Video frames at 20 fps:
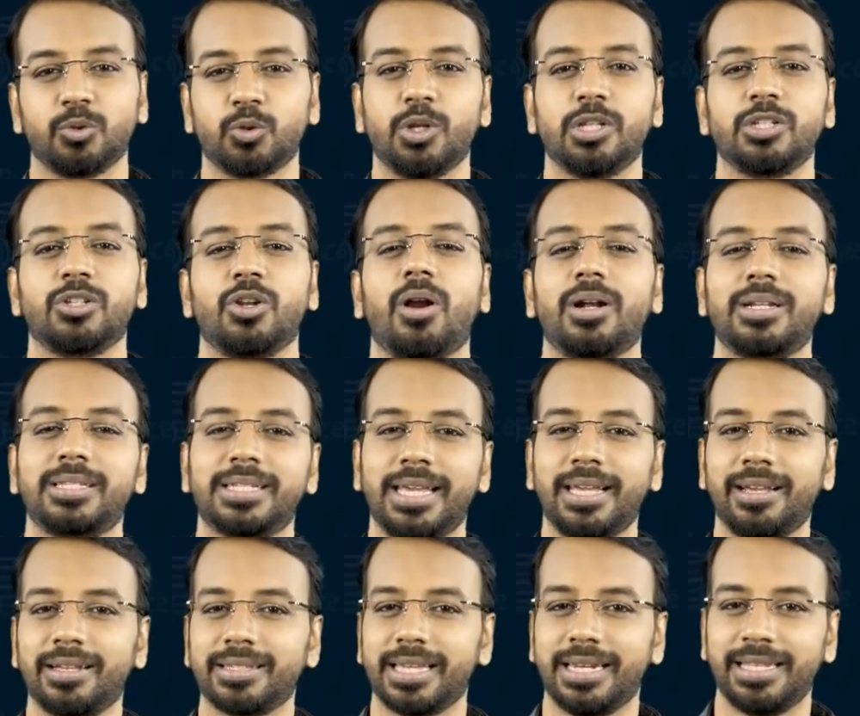So it is not
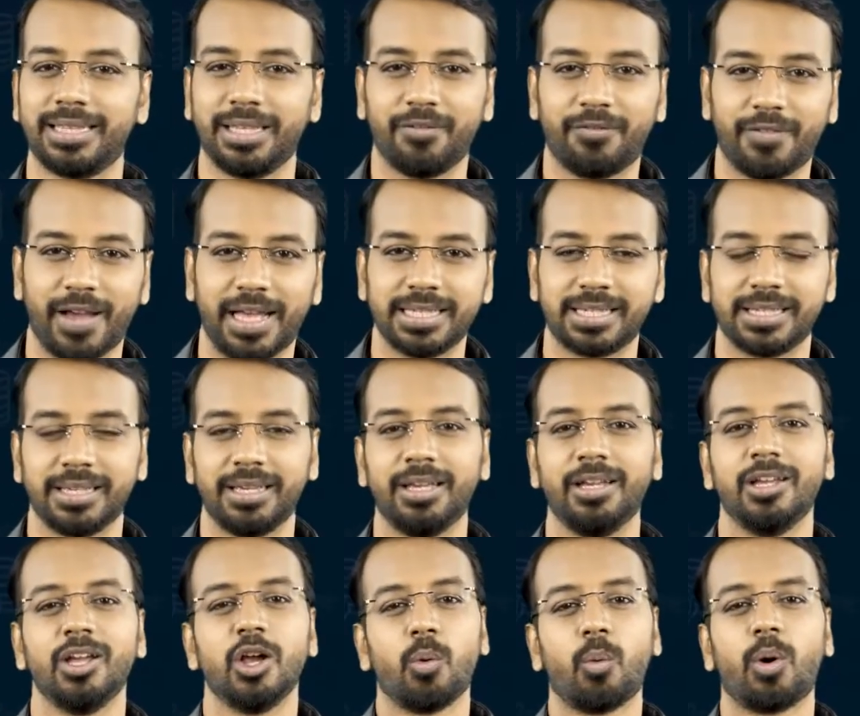saying us anything fancy.